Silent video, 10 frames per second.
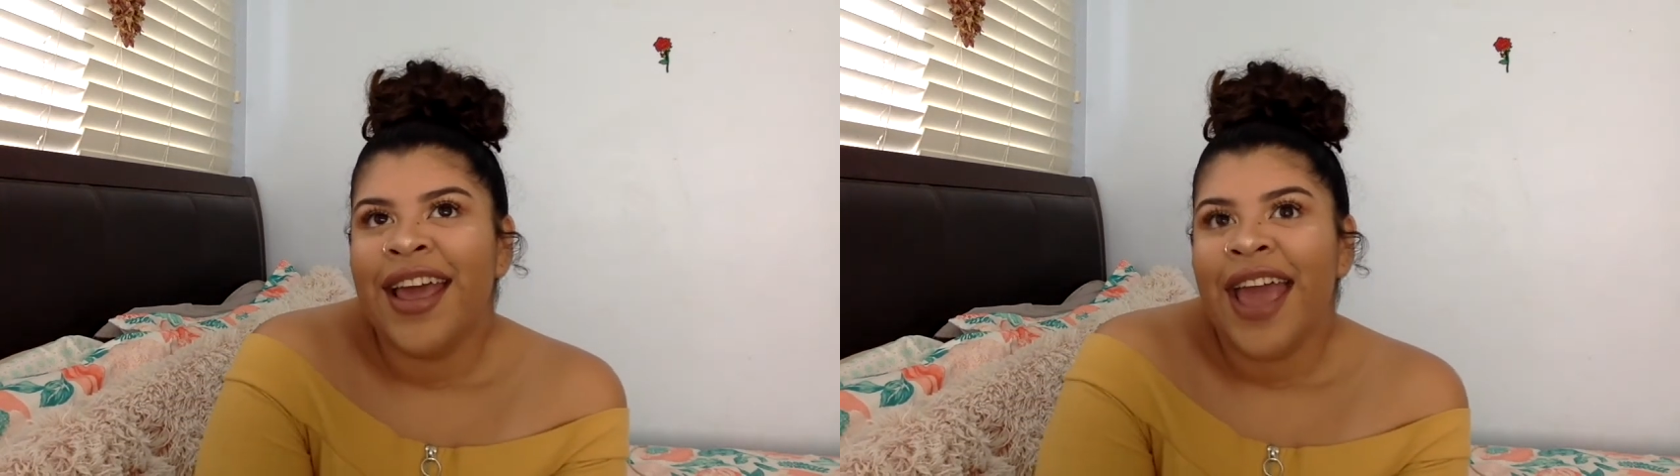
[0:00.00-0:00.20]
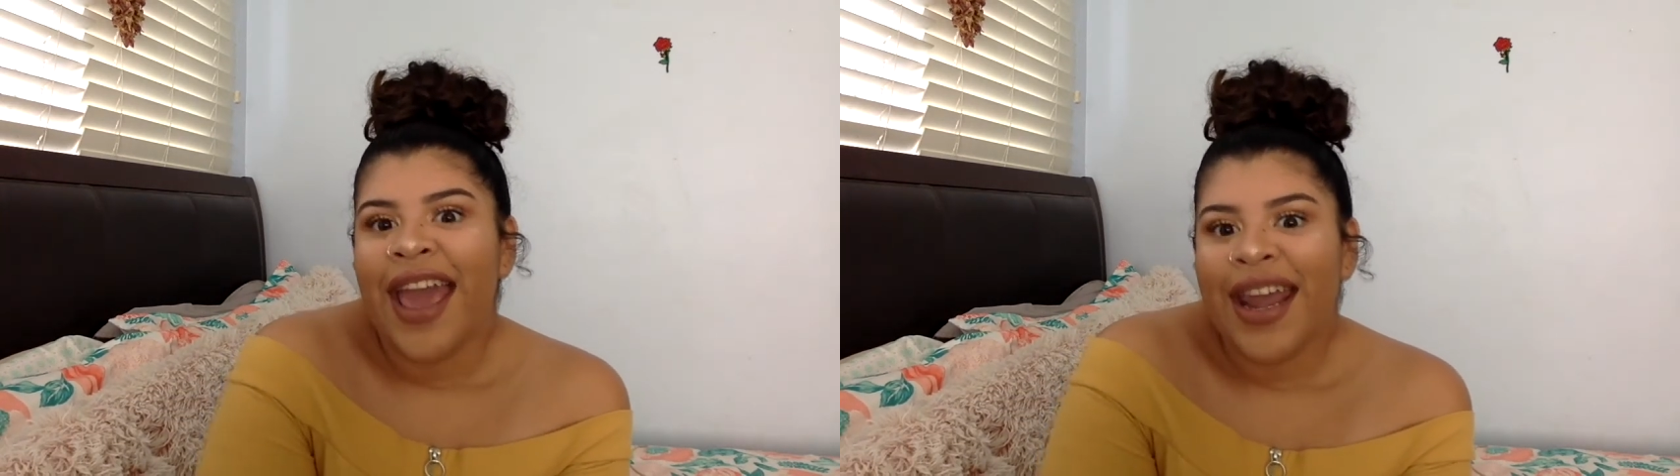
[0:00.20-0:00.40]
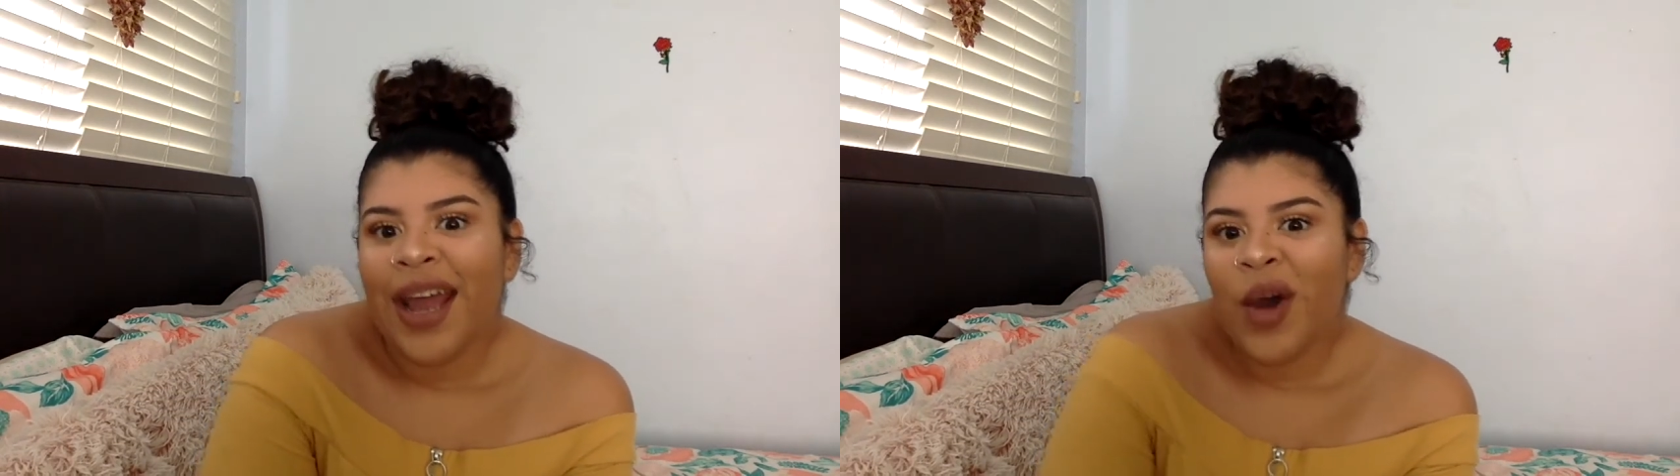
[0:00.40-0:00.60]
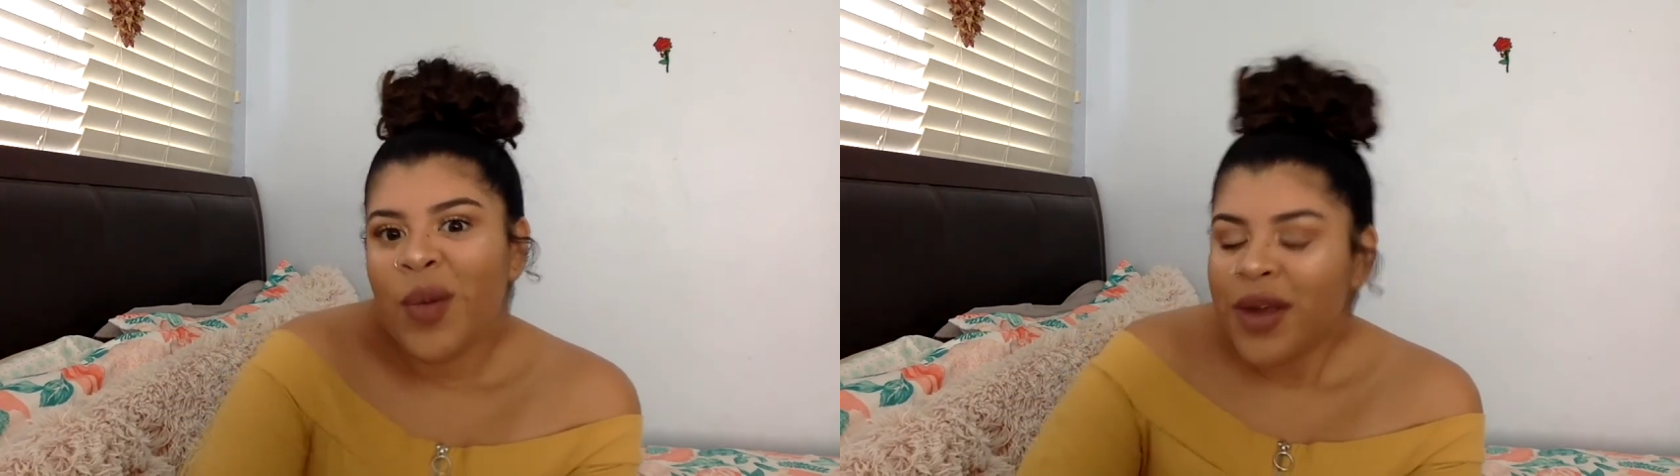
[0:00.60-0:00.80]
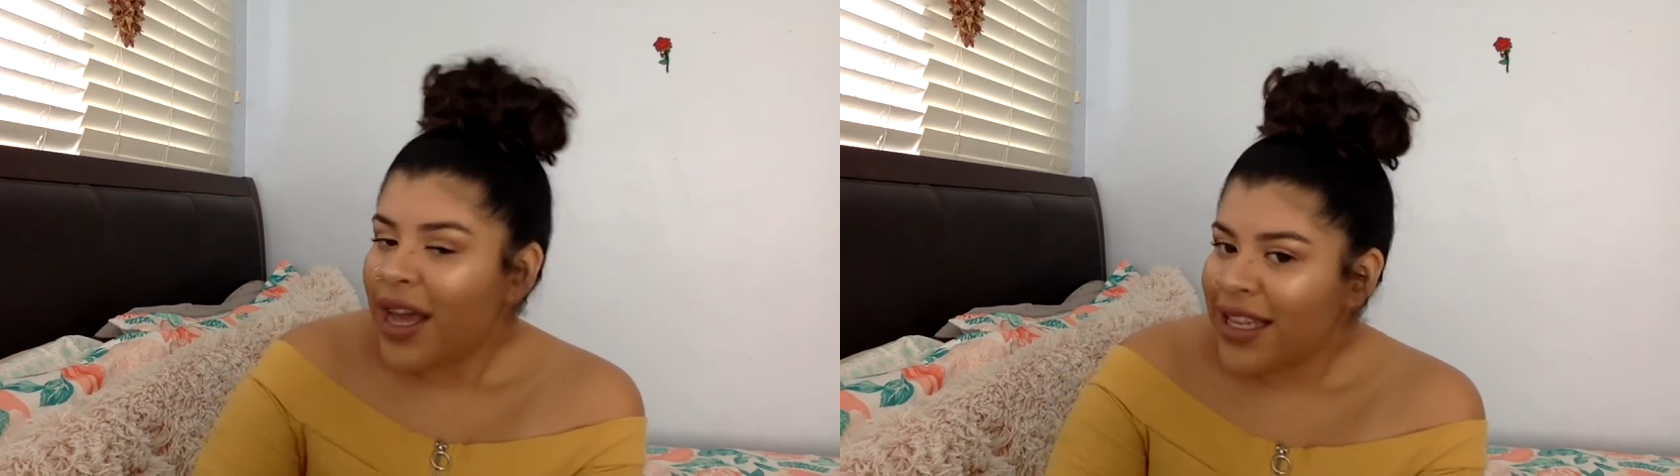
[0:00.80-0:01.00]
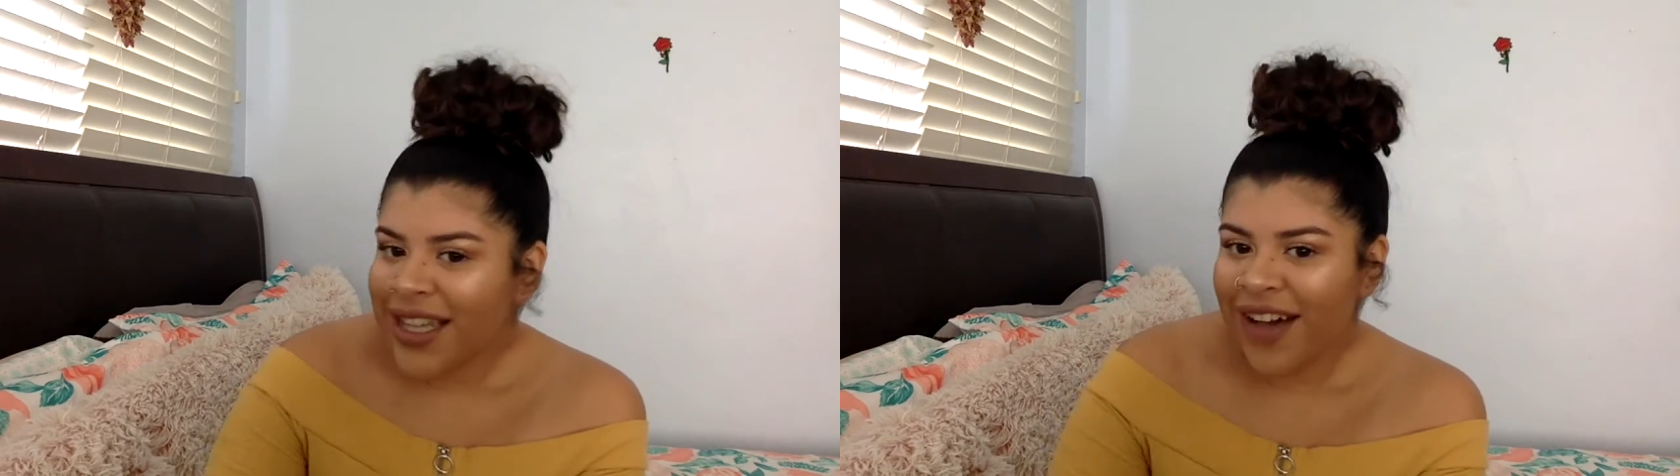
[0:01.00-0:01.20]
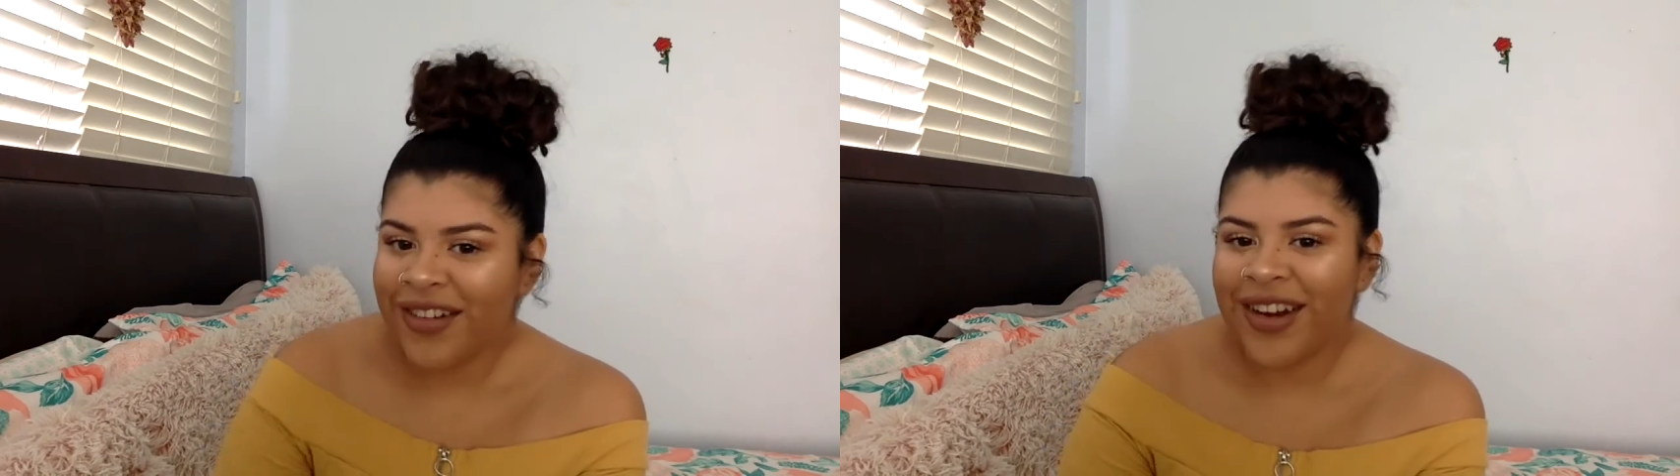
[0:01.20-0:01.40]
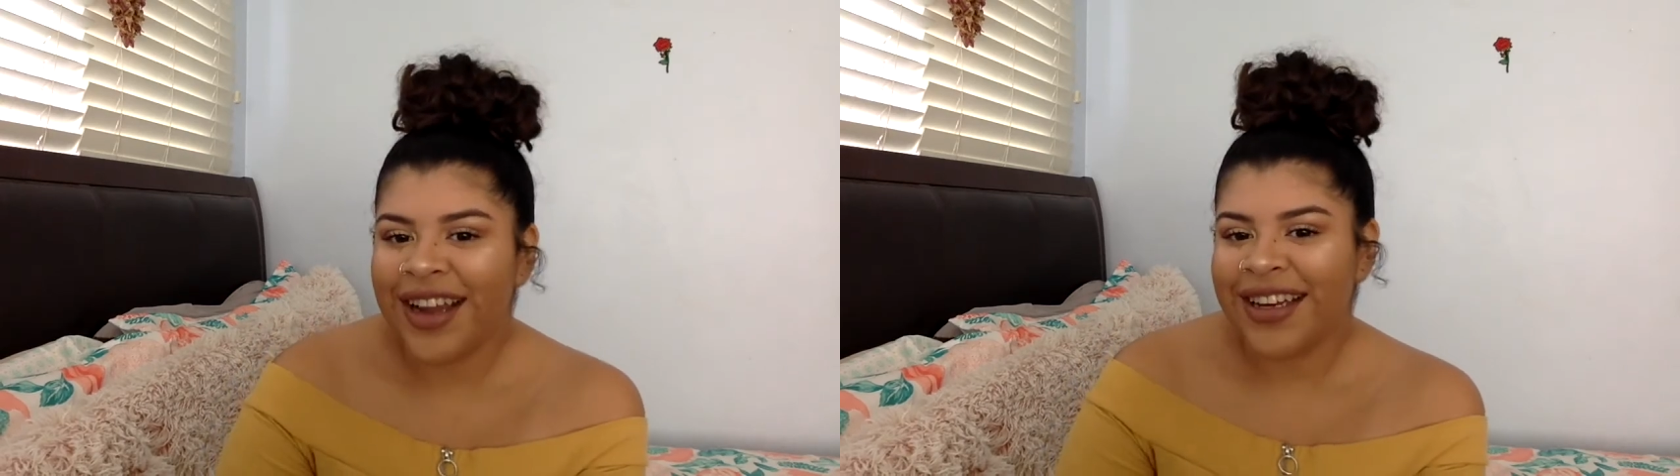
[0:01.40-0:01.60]
And I hope you guys have
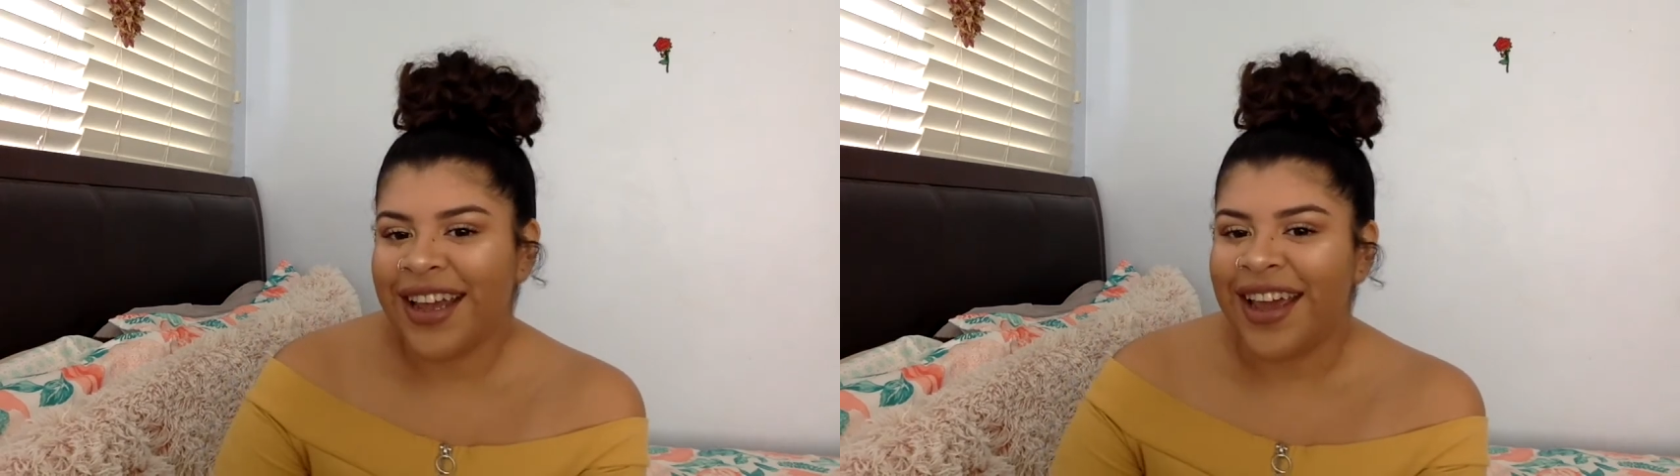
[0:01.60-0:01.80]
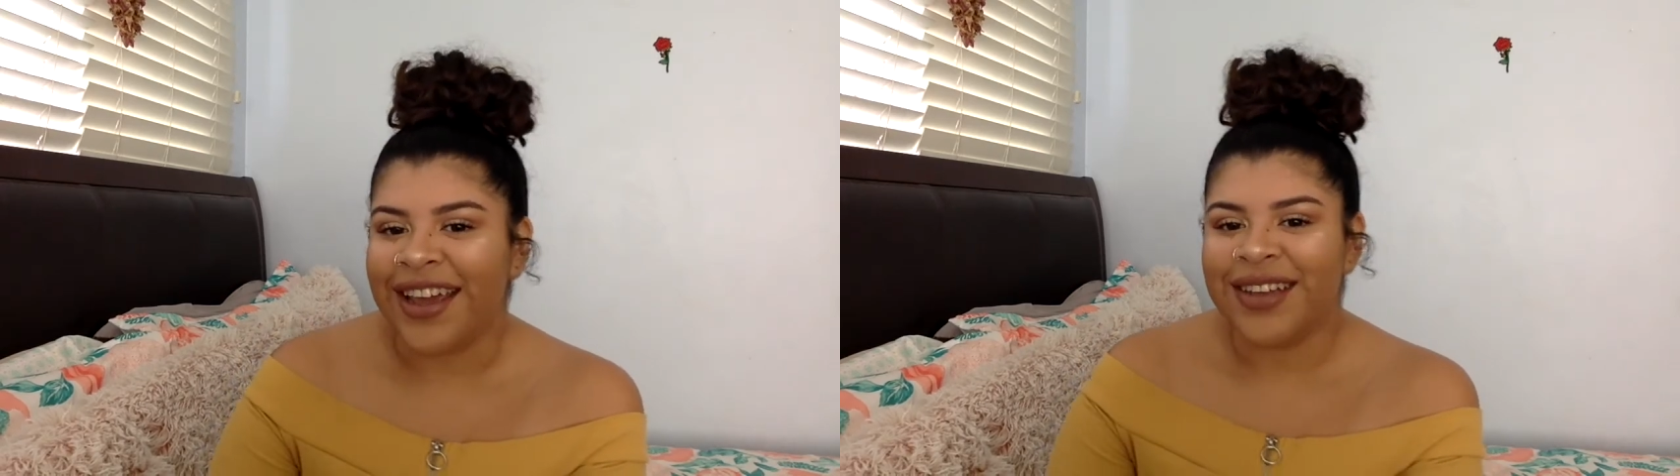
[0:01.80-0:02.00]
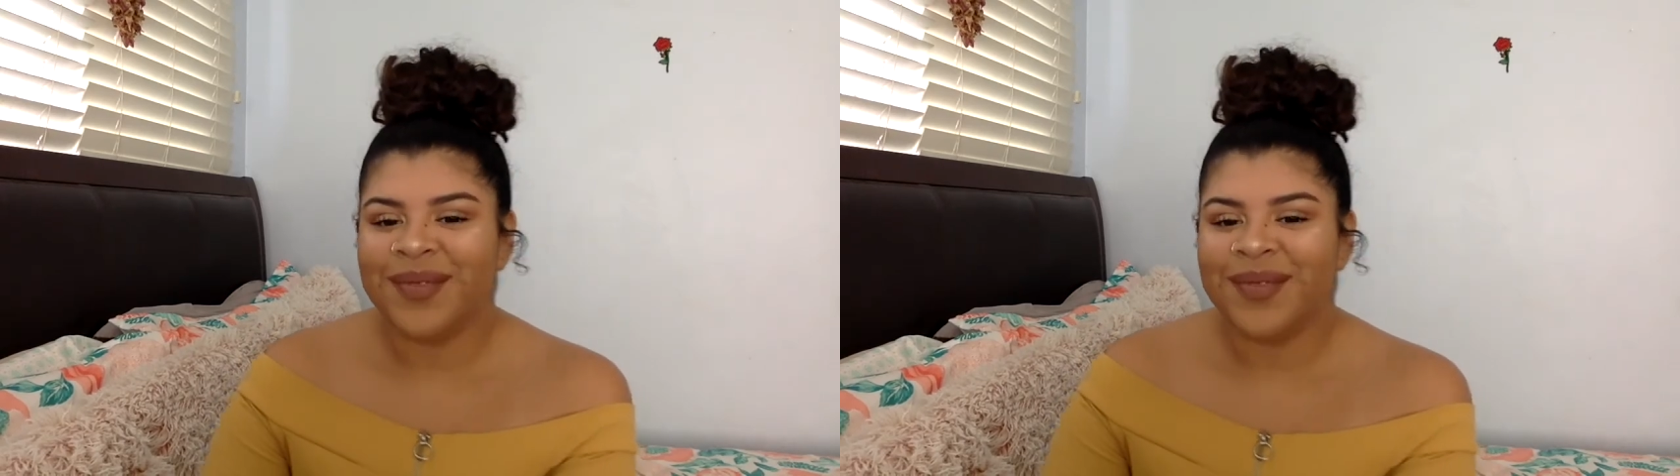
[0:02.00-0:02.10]
a great day.